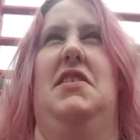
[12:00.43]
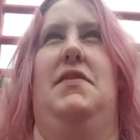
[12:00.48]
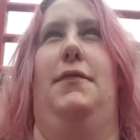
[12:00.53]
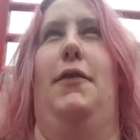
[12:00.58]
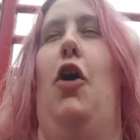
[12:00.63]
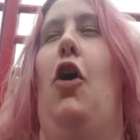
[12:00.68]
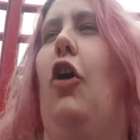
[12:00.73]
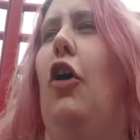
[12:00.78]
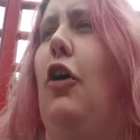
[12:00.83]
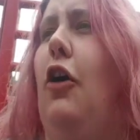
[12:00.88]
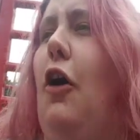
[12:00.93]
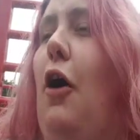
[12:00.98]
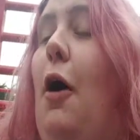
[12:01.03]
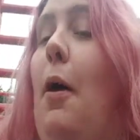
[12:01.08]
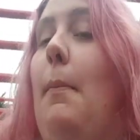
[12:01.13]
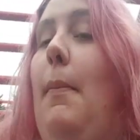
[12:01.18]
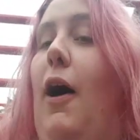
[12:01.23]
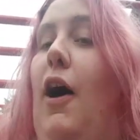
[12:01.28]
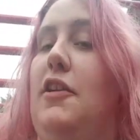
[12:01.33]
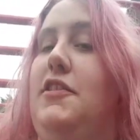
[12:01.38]
did this
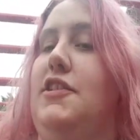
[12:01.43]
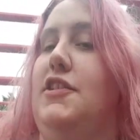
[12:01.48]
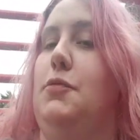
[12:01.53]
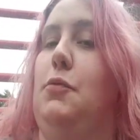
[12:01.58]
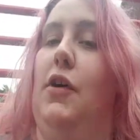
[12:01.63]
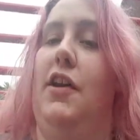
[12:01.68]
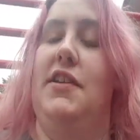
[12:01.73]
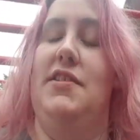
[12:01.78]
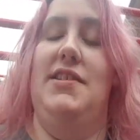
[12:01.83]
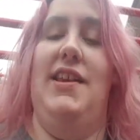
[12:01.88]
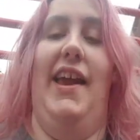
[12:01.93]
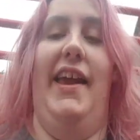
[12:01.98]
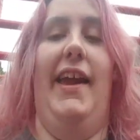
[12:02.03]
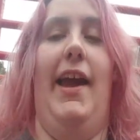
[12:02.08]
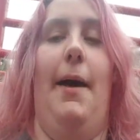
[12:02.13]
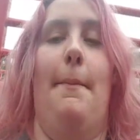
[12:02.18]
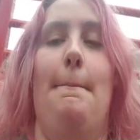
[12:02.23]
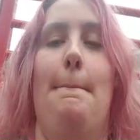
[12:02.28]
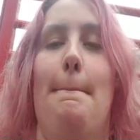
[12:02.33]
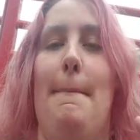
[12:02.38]
vlog, but I just
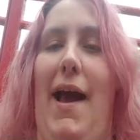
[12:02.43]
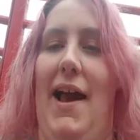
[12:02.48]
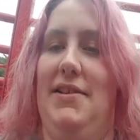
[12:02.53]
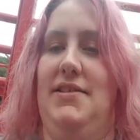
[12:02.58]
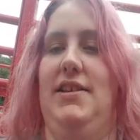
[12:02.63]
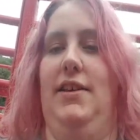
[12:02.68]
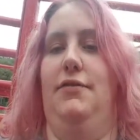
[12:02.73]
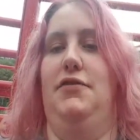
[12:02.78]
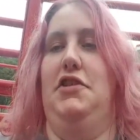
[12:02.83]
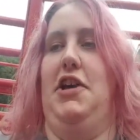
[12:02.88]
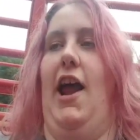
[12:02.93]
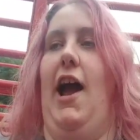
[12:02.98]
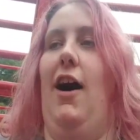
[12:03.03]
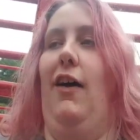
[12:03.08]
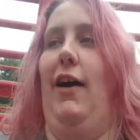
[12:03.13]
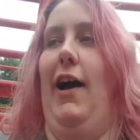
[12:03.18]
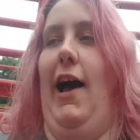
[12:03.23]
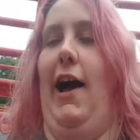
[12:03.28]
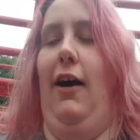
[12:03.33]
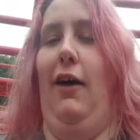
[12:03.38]
want to say a
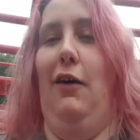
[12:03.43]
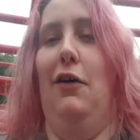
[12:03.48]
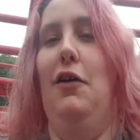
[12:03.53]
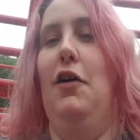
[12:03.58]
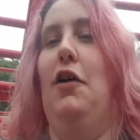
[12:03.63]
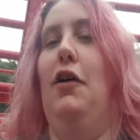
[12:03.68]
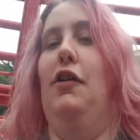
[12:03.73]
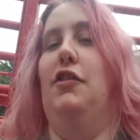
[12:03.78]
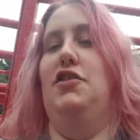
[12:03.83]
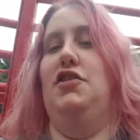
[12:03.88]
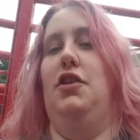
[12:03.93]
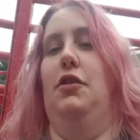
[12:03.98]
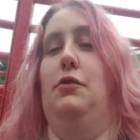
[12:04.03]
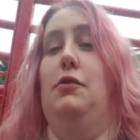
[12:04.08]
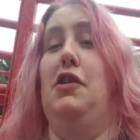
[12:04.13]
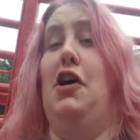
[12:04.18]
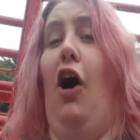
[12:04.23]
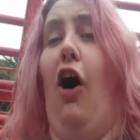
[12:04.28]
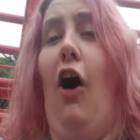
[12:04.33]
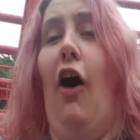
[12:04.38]
massive shout out
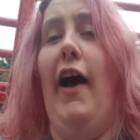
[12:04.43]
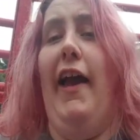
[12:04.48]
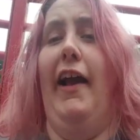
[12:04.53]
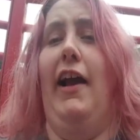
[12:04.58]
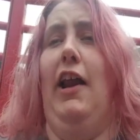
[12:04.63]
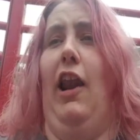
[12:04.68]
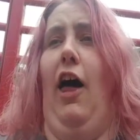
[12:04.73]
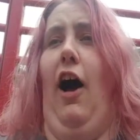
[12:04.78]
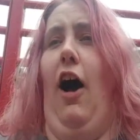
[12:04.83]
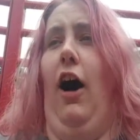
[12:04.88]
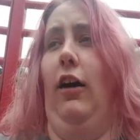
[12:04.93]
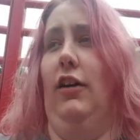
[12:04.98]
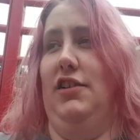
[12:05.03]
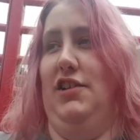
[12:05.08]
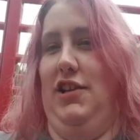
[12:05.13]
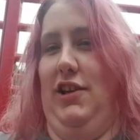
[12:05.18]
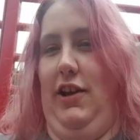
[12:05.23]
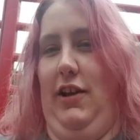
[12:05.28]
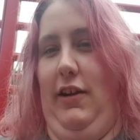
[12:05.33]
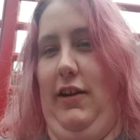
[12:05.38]
to Kai
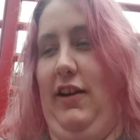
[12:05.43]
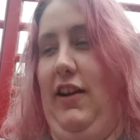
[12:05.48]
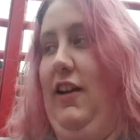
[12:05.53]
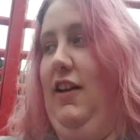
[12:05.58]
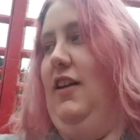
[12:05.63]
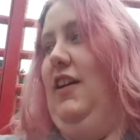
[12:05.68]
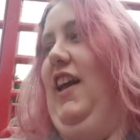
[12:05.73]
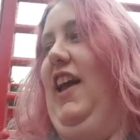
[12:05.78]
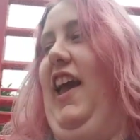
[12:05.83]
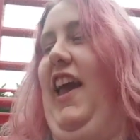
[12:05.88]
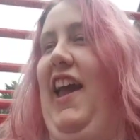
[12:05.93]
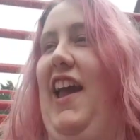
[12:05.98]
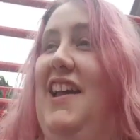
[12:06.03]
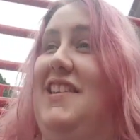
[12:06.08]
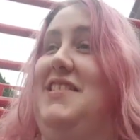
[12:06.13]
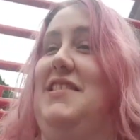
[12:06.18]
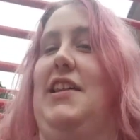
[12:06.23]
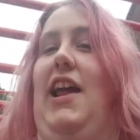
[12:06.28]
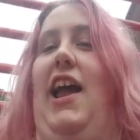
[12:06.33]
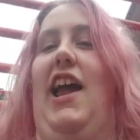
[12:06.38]
Clarkson,
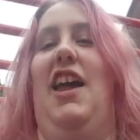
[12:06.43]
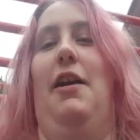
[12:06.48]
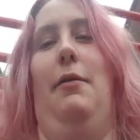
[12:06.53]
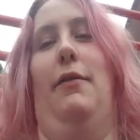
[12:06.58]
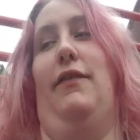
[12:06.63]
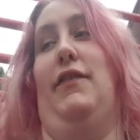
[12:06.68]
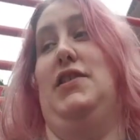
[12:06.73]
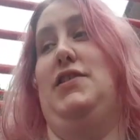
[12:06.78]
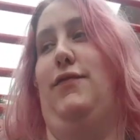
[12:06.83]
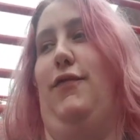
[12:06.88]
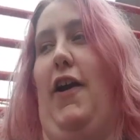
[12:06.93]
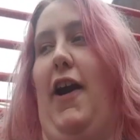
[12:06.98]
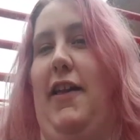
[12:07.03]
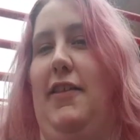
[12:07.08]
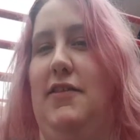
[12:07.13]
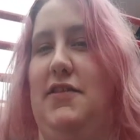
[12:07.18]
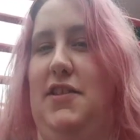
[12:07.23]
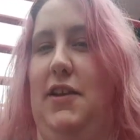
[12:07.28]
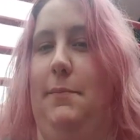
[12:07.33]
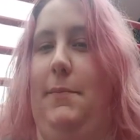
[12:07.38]
here today with
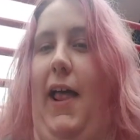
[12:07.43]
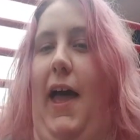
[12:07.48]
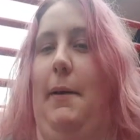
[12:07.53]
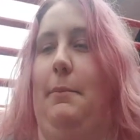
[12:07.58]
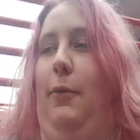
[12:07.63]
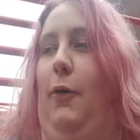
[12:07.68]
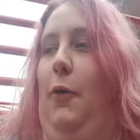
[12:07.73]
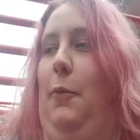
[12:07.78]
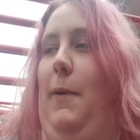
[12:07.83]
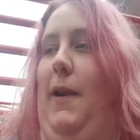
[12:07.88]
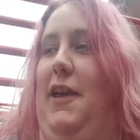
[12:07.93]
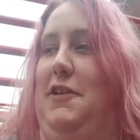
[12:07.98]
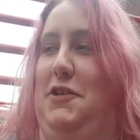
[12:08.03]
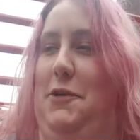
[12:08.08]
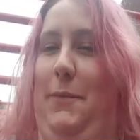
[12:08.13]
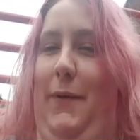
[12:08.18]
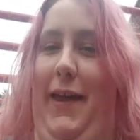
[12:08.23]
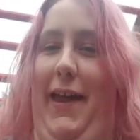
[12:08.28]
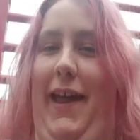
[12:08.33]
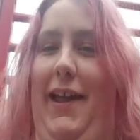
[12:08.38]
his friends at
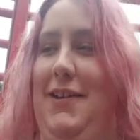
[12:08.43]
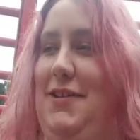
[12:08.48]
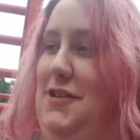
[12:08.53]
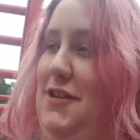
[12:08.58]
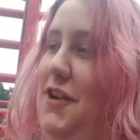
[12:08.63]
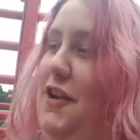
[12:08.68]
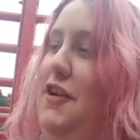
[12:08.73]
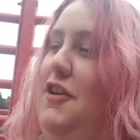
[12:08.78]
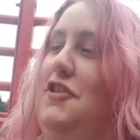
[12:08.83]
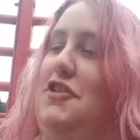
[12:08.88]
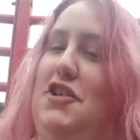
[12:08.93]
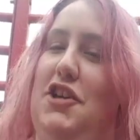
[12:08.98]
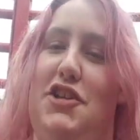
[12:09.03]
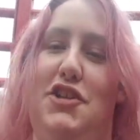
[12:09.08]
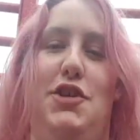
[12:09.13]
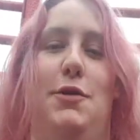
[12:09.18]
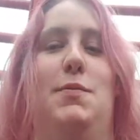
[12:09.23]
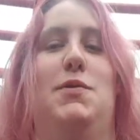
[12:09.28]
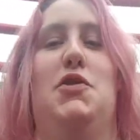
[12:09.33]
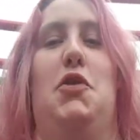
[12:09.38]
Blackpool Pleasure Beach.
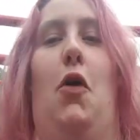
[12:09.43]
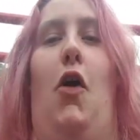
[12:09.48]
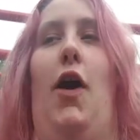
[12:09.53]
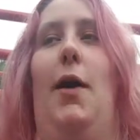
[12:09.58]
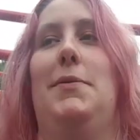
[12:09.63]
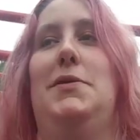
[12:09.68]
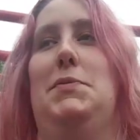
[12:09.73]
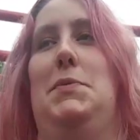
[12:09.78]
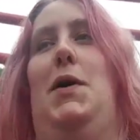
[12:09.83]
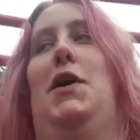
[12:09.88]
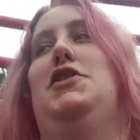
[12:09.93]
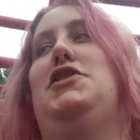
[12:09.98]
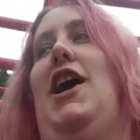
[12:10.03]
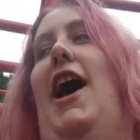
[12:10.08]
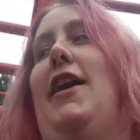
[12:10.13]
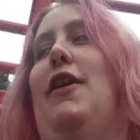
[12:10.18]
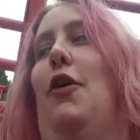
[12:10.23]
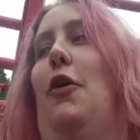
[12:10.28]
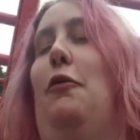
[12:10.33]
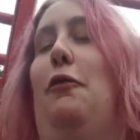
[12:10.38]
Just subscribe
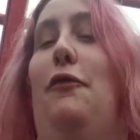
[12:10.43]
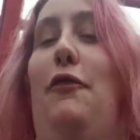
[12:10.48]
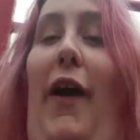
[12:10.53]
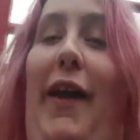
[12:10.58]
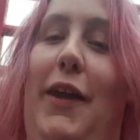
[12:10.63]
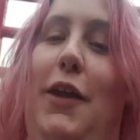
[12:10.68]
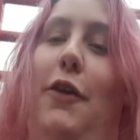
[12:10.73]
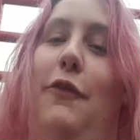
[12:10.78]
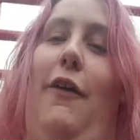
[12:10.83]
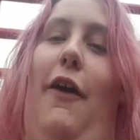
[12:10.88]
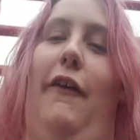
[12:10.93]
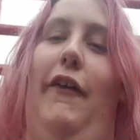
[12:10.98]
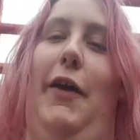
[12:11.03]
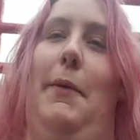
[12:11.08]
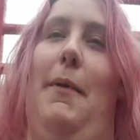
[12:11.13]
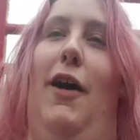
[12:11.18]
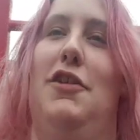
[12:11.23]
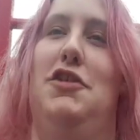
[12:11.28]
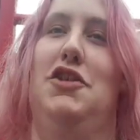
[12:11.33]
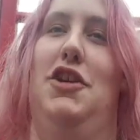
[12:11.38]
to my channel. Thank
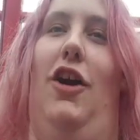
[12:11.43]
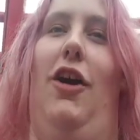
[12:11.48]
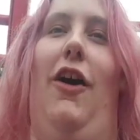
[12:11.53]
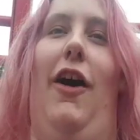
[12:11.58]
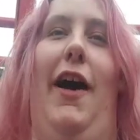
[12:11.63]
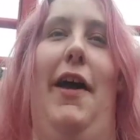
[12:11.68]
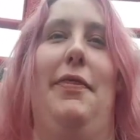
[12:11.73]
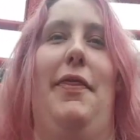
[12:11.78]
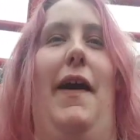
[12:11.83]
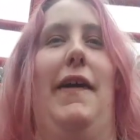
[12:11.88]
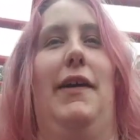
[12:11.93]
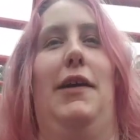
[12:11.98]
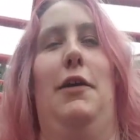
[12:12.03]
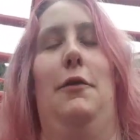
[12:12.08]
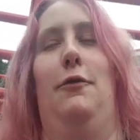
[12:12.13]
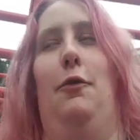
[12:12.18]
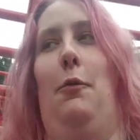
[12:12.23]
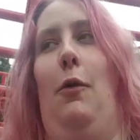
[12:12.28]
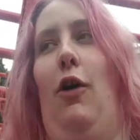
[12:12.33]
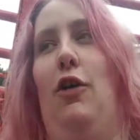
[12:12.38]
you very much, Kai.
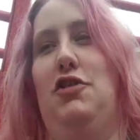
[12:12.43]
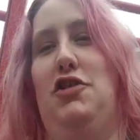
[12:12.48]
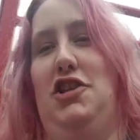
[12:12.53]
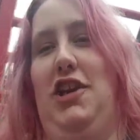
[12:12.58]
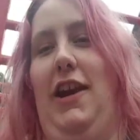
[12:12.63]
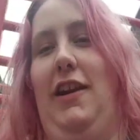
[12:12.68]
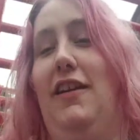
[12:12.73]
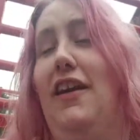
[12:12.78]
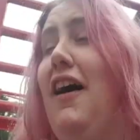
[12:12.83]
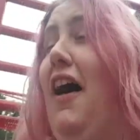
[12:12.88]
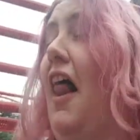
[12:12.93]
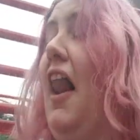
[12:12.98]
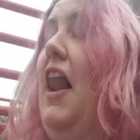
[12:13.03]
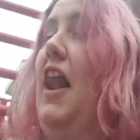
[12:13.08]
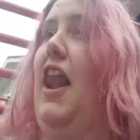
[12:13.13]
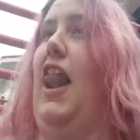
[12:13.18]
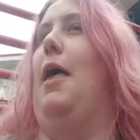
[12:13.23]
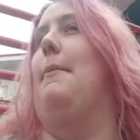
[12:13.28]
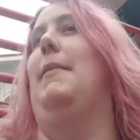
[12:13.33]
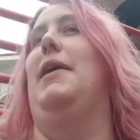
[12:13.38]
Thank you for watching.